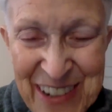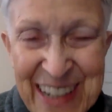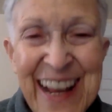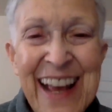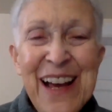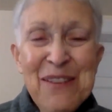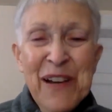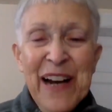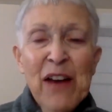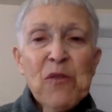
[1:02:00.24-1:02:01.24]
it,
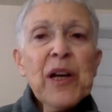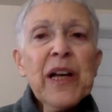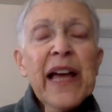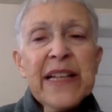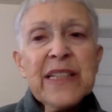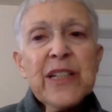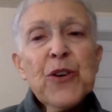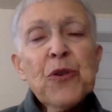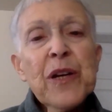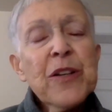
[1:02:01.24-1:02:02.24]
but I will ask
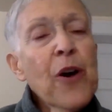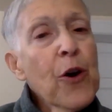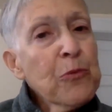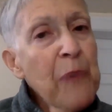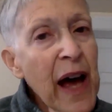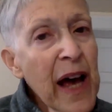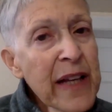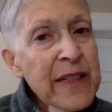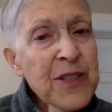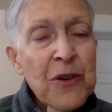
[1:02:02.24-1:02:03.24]
you in your own
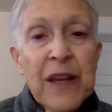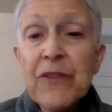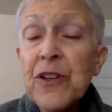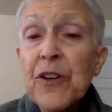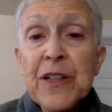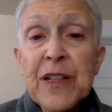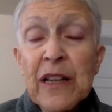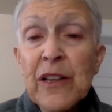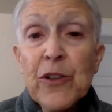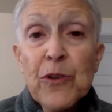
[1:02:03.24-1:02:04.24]
minds or even on a
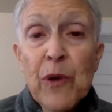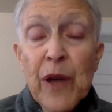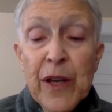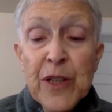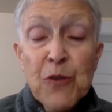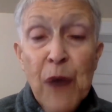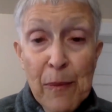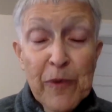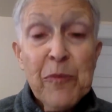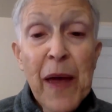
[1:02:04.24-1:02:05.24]
little
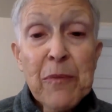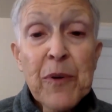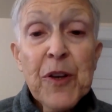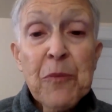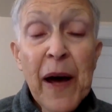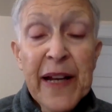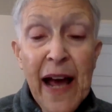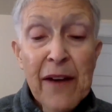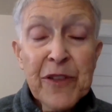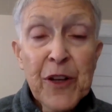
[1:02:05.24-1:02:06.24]
scrap of paper you might
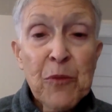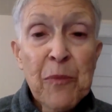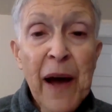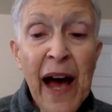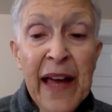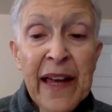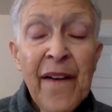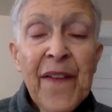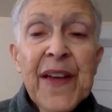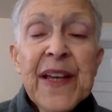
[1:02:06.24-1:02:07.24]
have nearby,
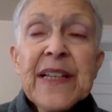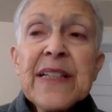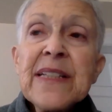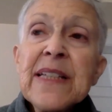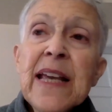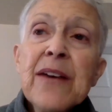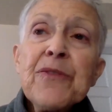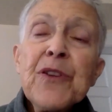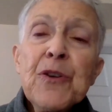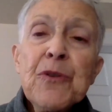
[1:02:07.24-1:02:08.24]
see
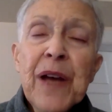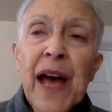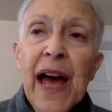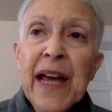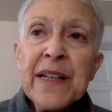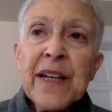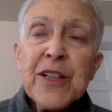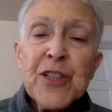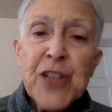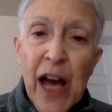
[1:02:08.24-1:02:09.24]
if you can
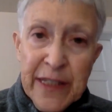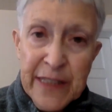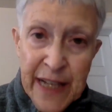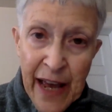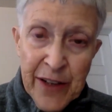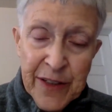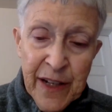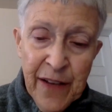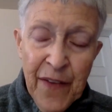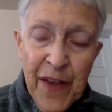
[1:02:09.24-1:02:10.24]
jot down
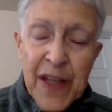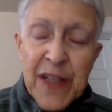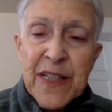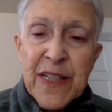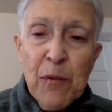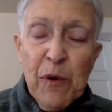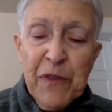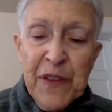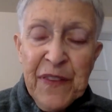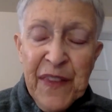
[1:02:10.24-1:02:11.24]
some of
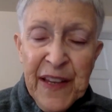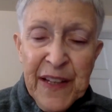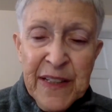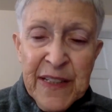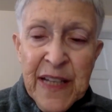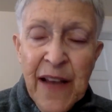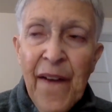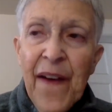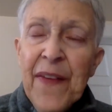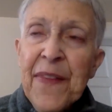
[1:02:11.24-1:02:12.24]
the things
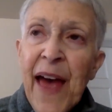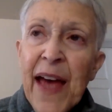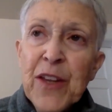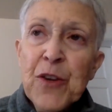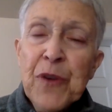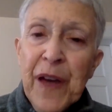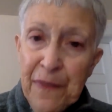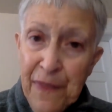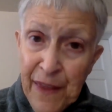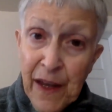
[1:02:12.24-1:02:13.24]
that you
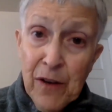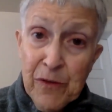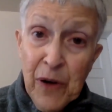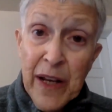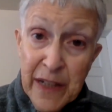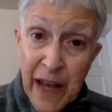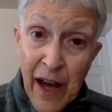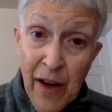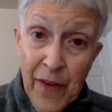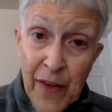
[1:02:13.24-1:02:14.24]
can think of right
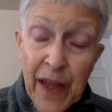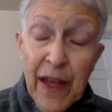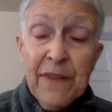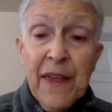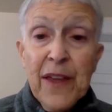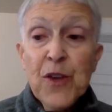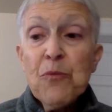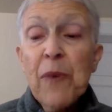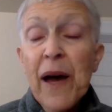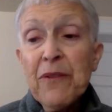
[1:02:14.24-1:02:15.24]
now that you
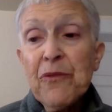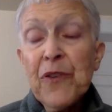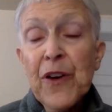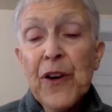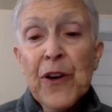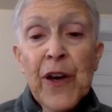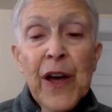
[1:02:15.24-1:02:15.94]
might feel